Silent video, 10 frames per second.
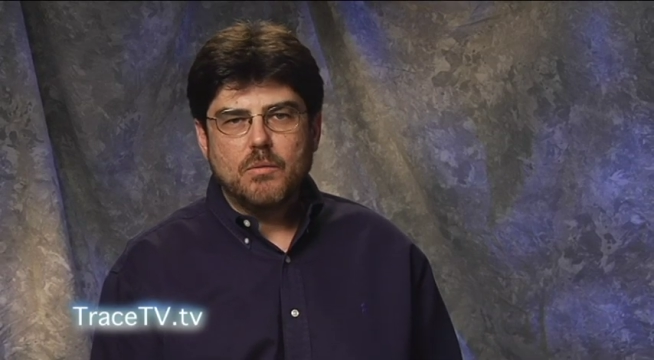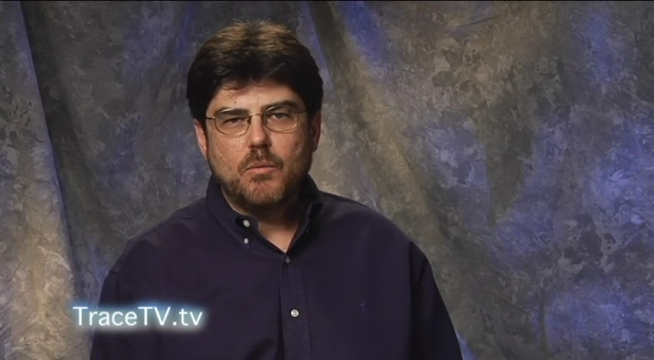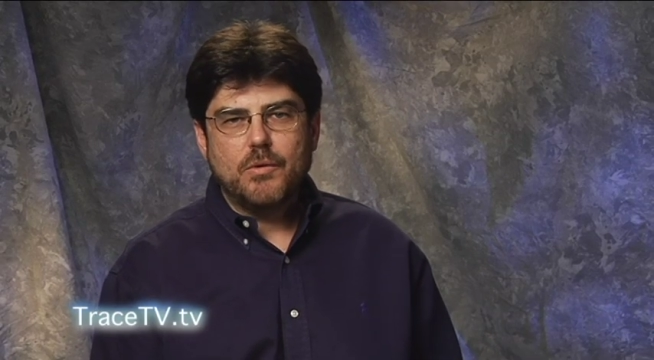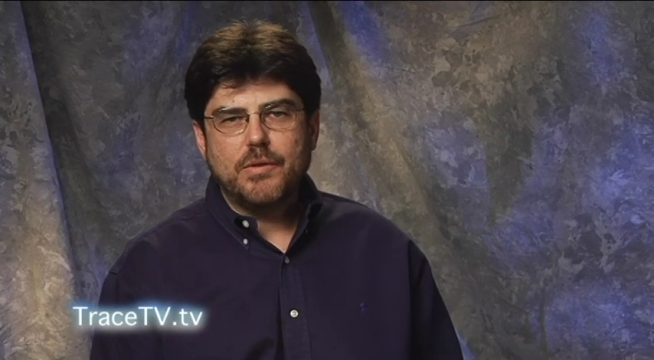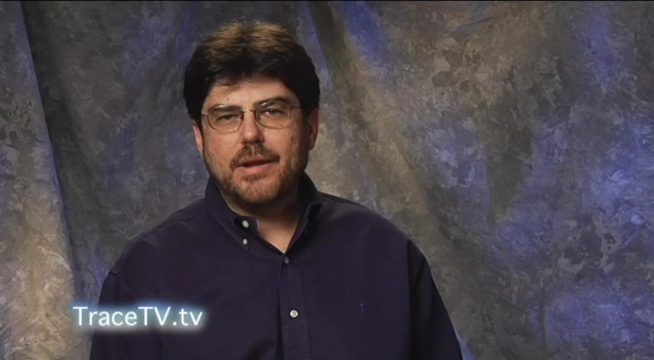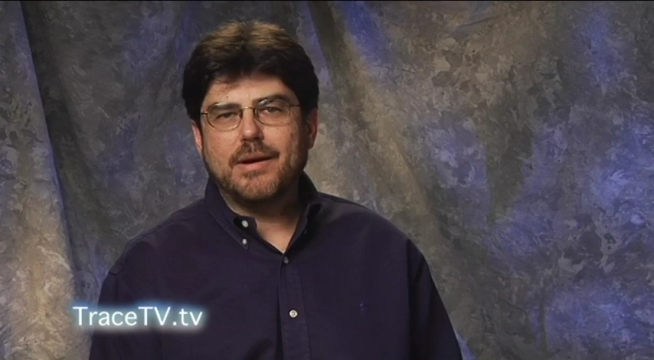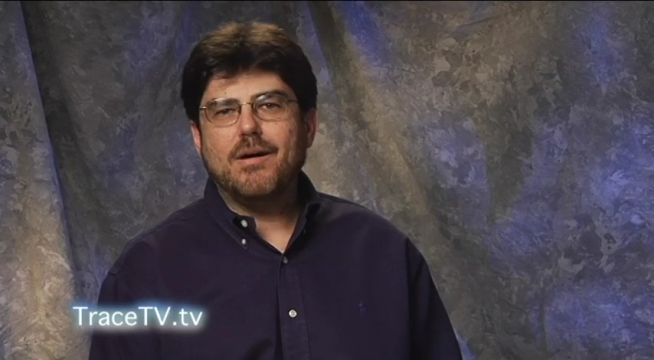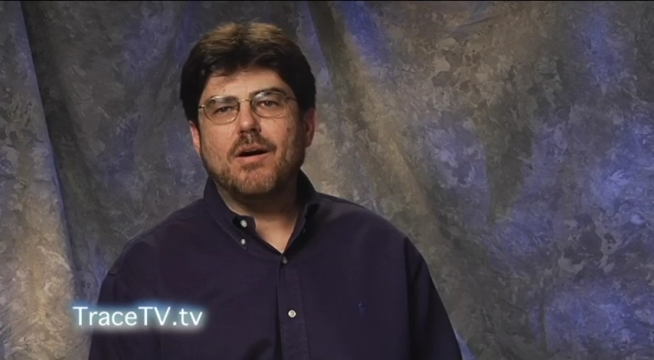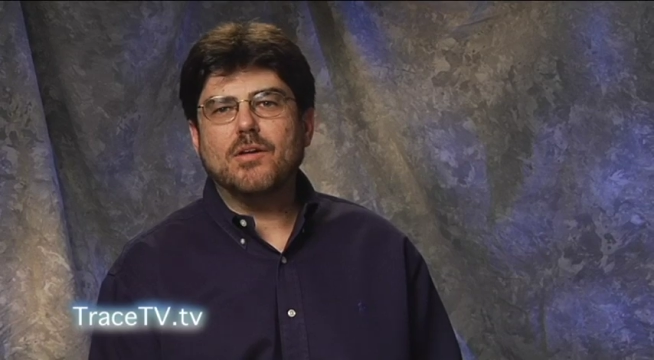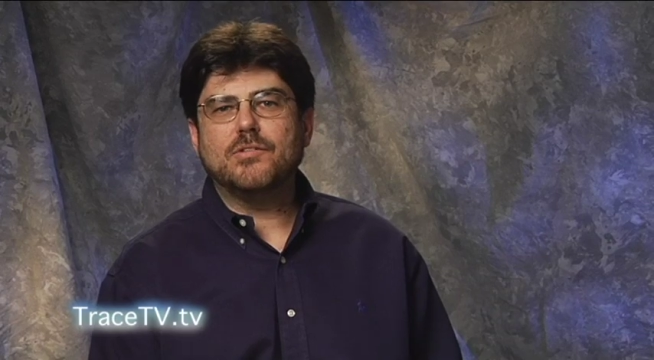without it
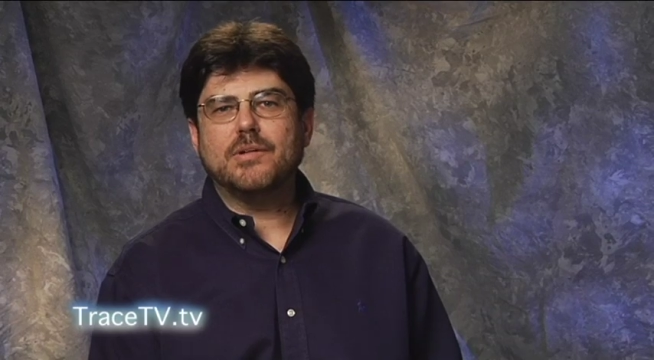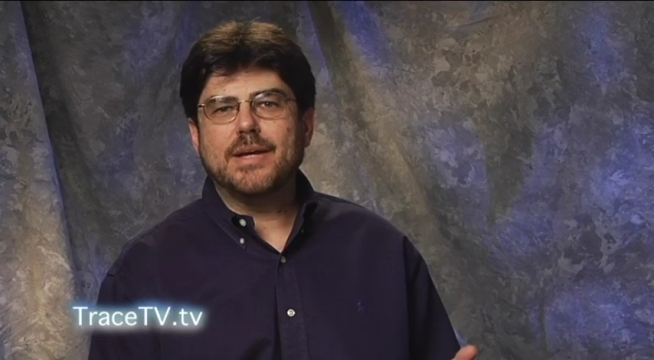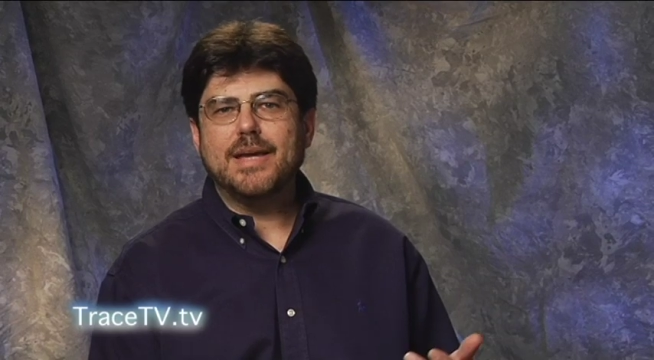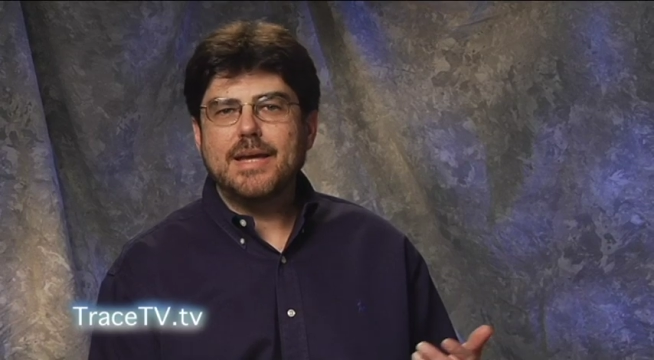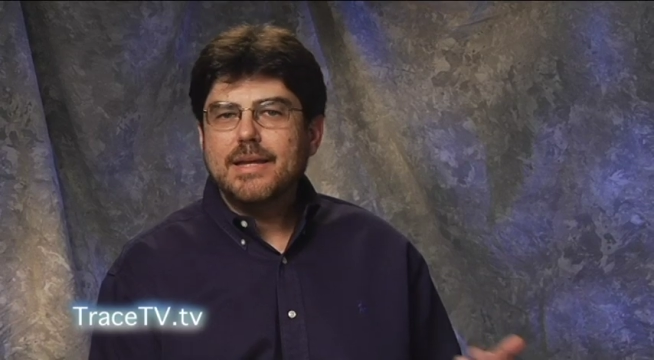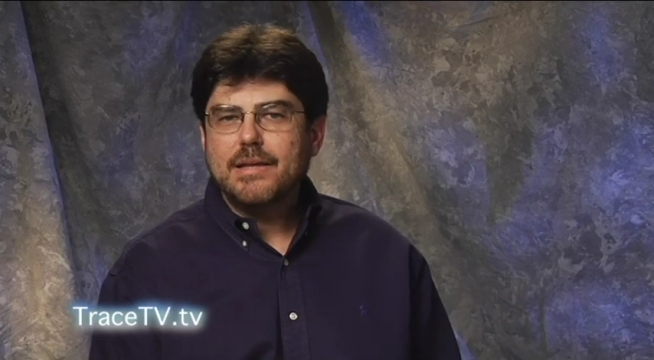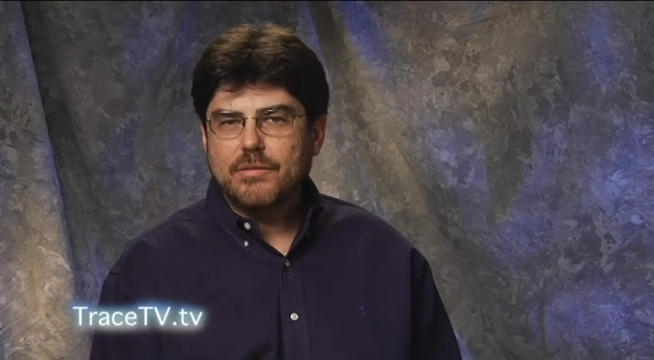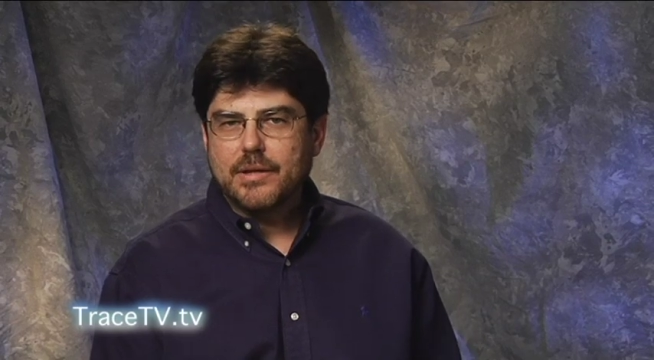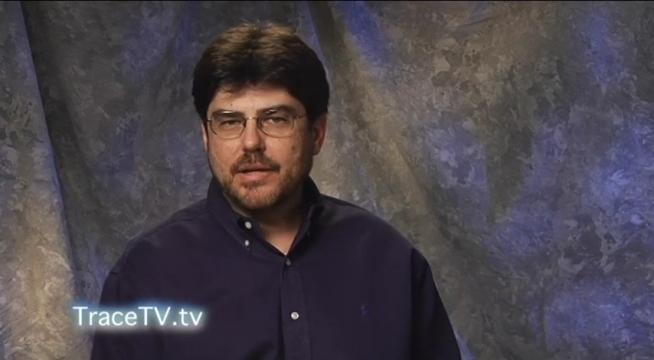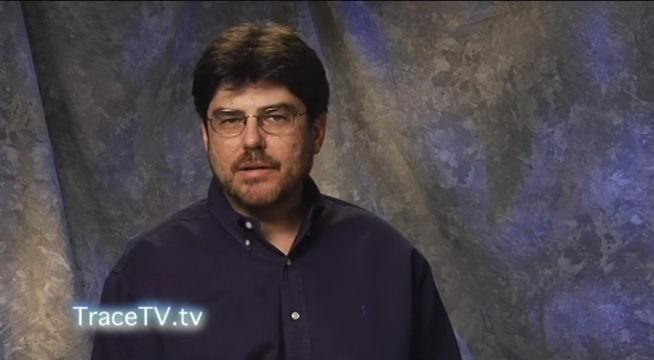costing
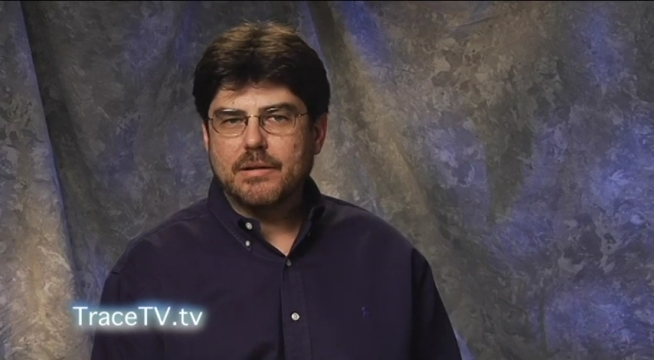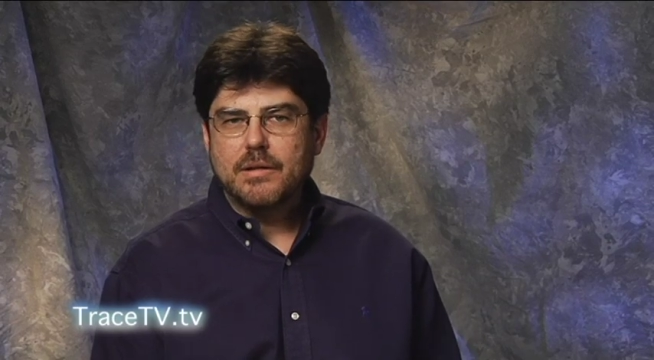anything.